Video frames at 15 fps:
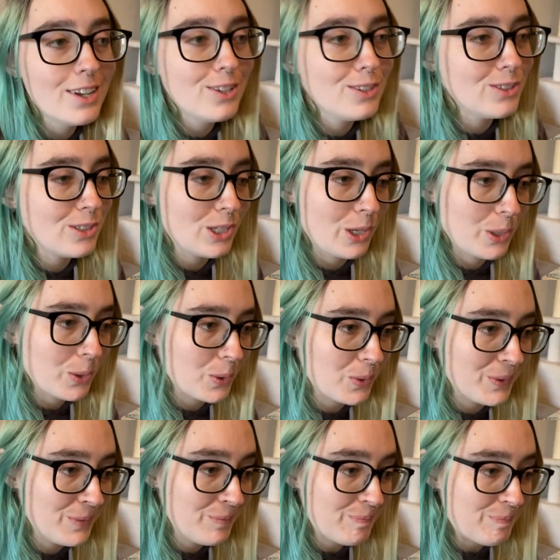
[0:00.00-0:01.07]

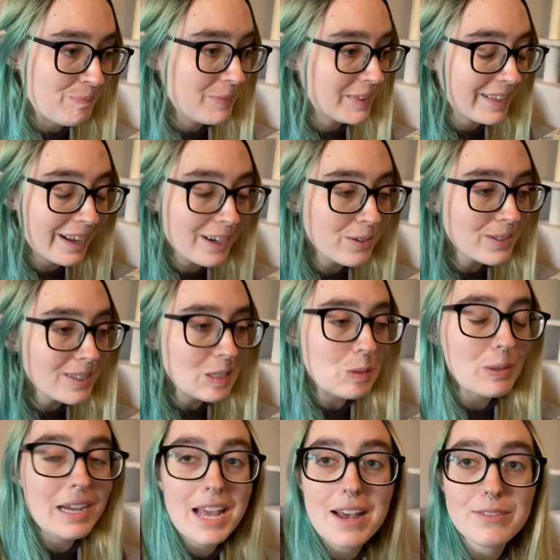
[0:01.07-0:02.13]
So not only do
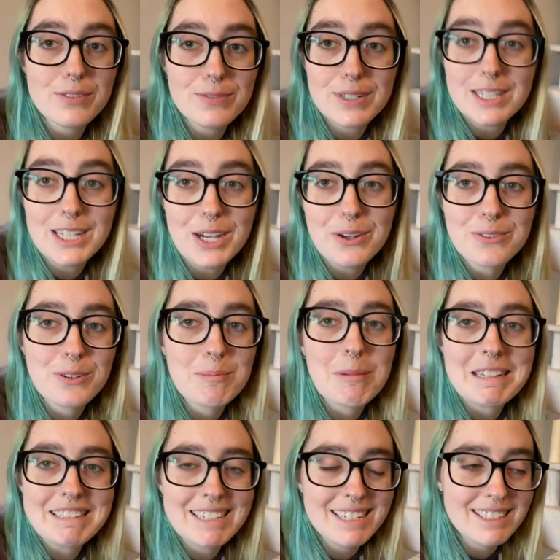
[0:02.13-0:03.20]
I have a video for
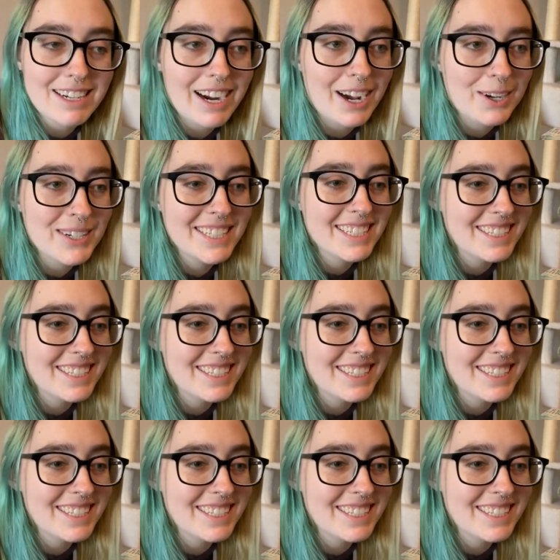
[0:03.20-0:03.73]
Monday now